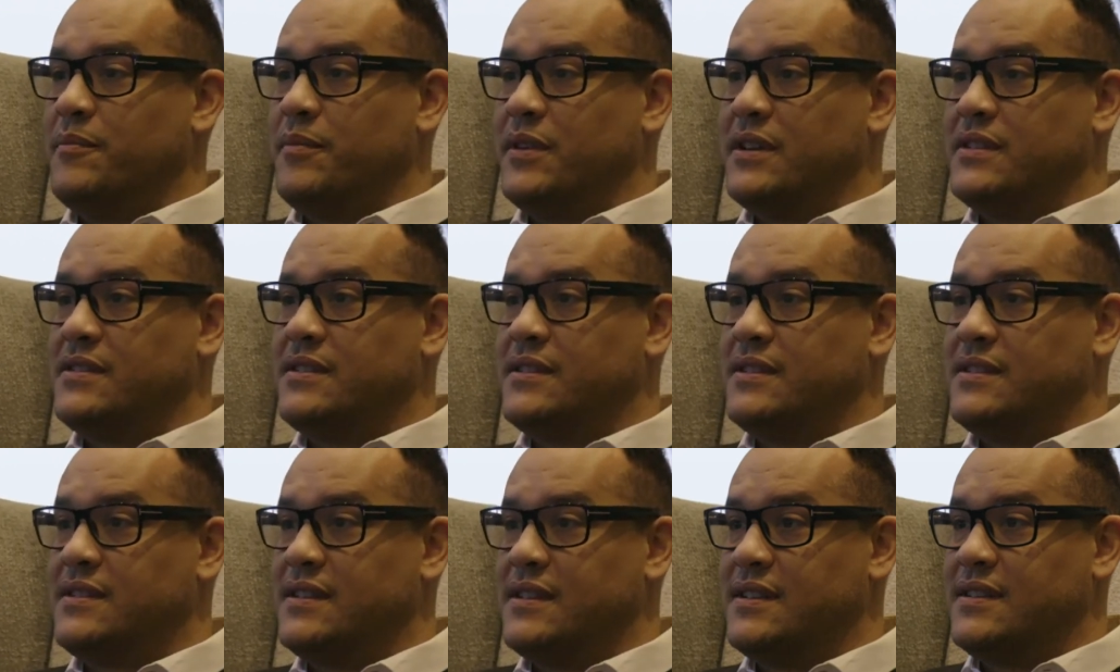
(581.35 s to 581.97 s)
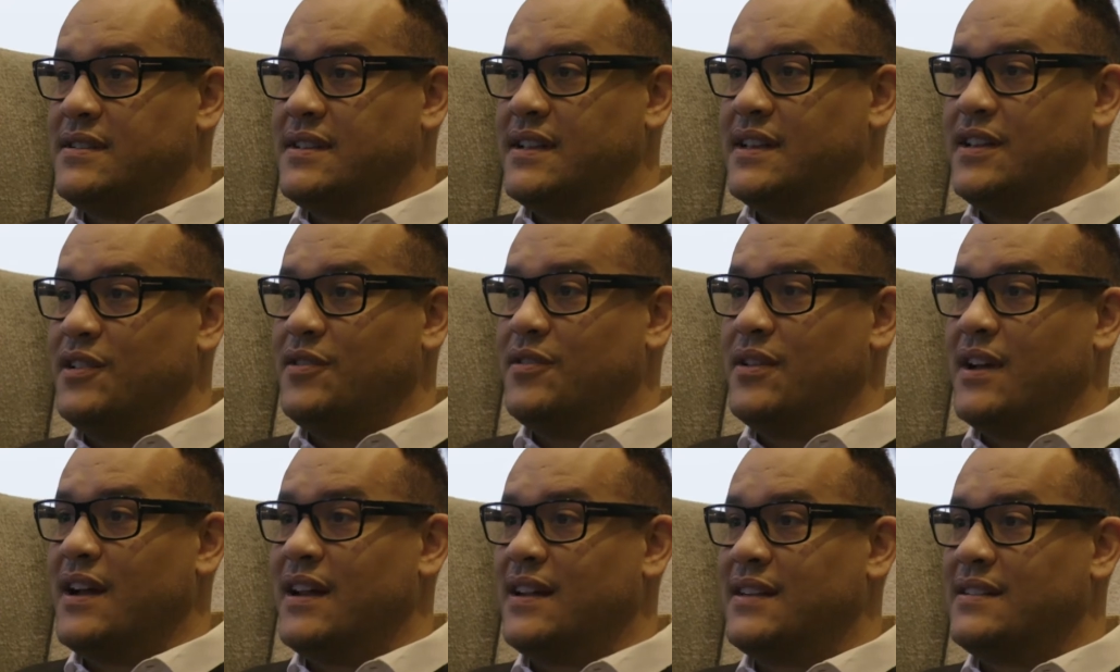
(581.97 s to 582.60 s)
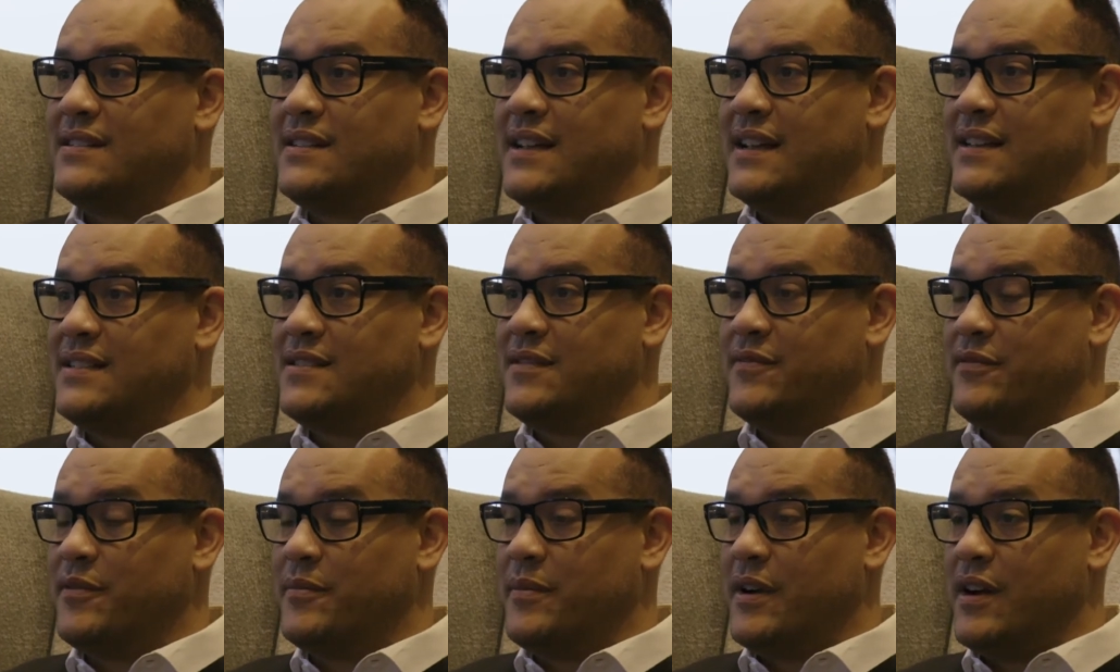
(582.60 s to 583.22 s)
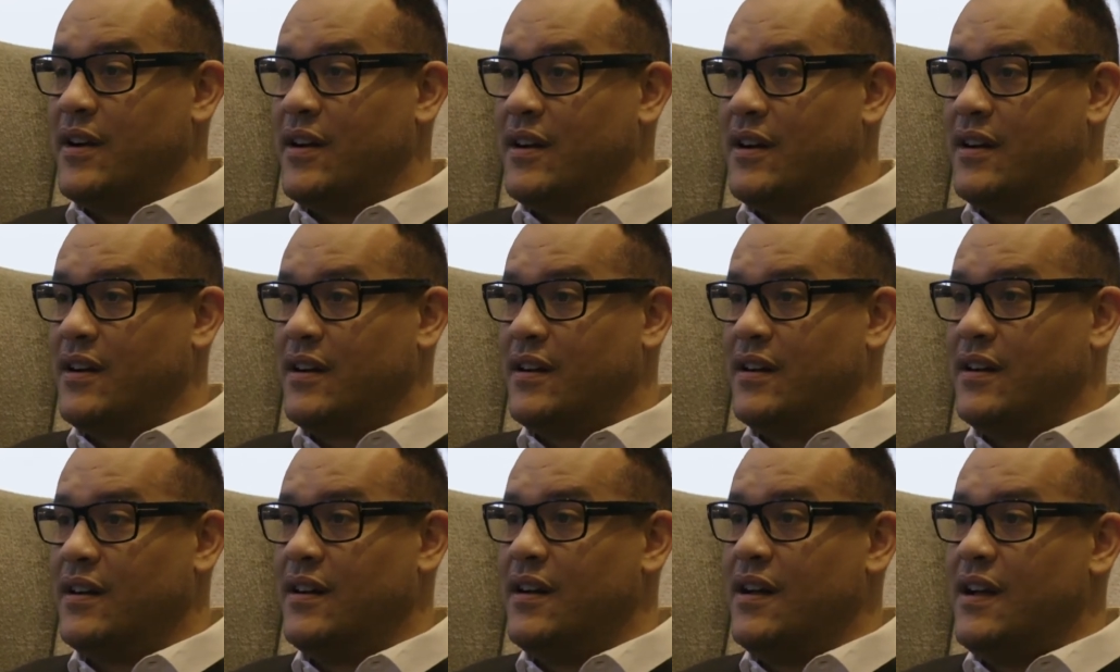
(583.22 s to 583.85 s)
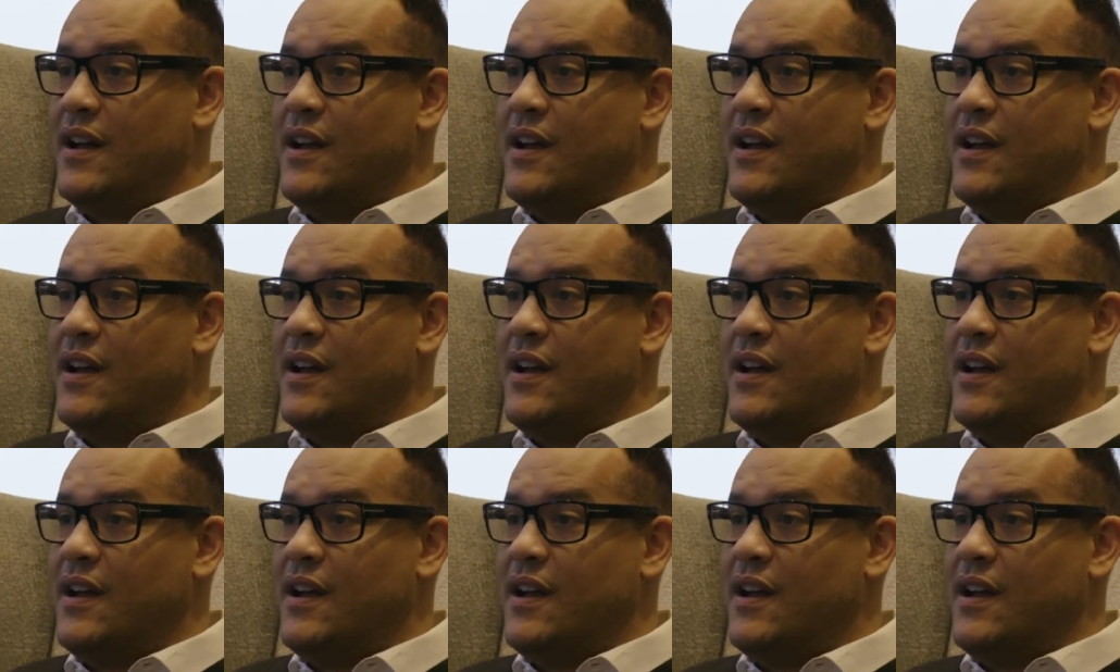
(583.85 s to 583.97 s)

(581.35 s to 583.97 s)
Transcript: businesses in the United States of America,